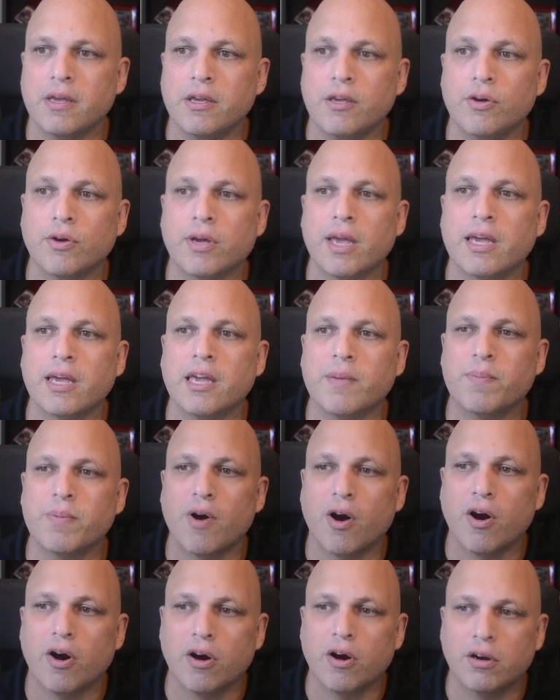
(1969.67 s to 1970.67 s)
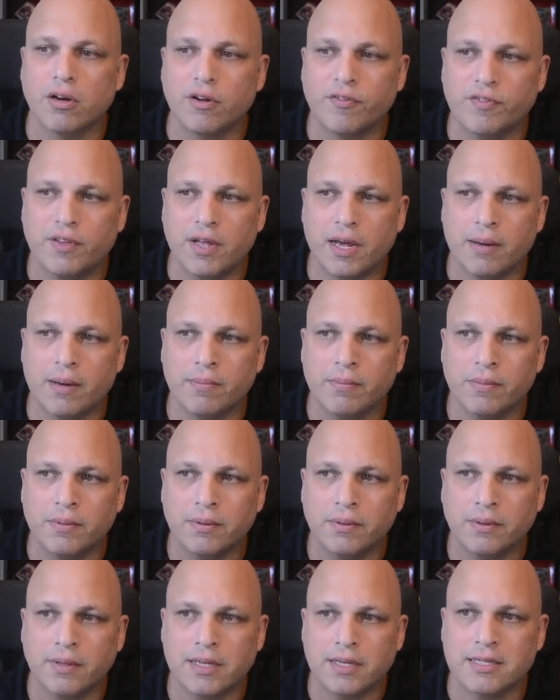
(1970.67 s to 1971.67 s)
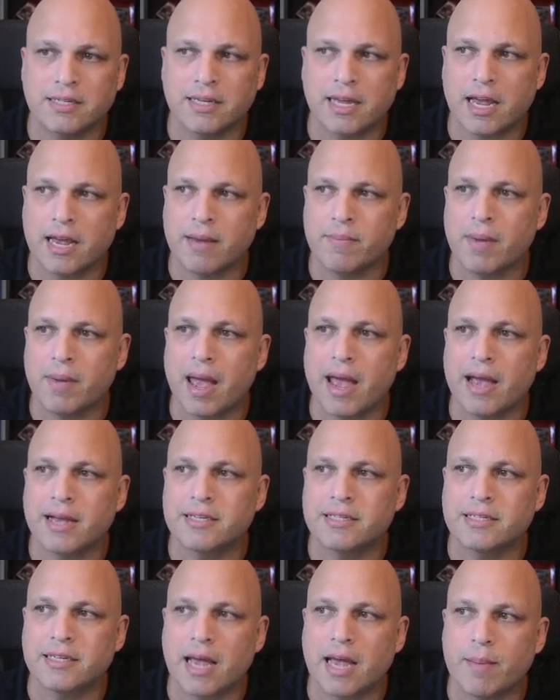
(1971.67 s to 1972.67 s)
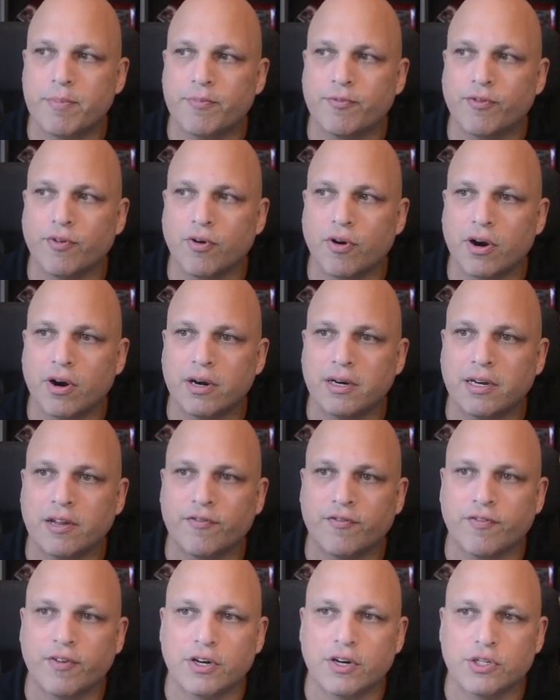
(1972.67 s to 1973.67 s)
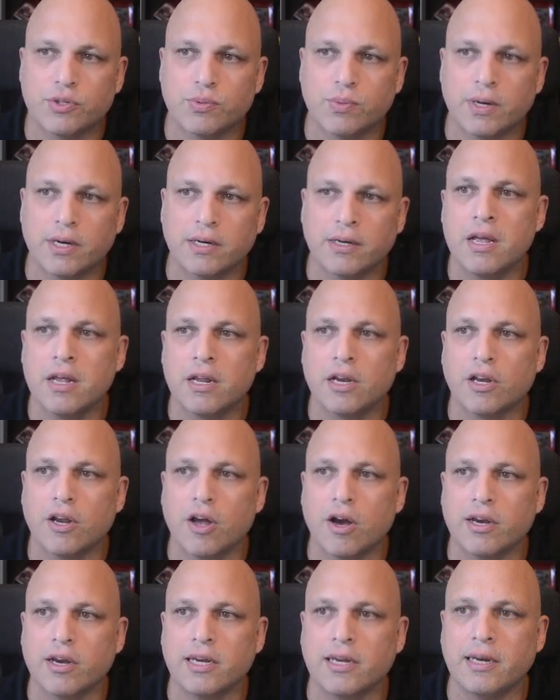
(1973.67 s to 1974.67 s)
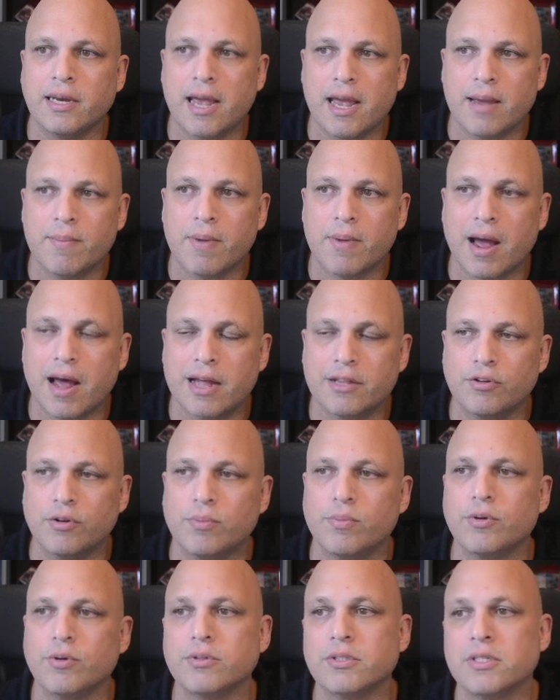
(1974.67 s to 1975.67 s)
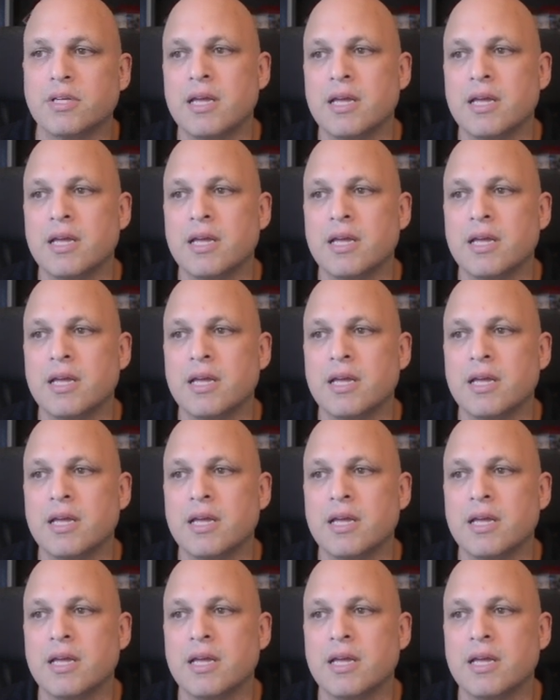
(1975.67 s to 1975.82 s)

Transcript: You can keep all of them the same except for the first one, login name attribute.